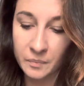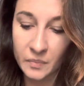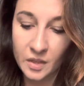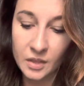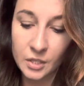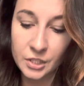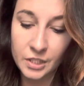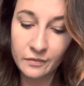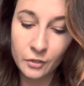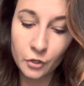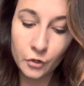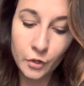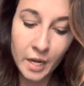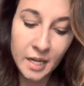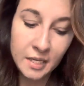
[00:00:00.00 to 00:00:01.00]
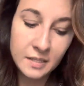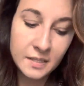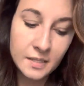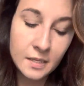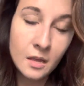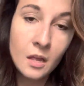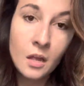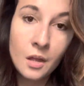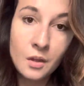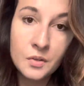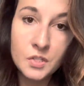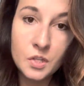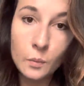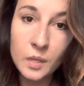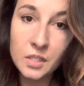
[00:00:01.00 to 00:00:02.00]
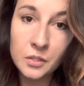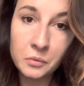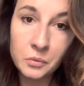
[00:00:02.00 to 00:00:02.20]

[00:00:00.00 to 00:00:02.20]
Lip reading: They're different grades. So we don't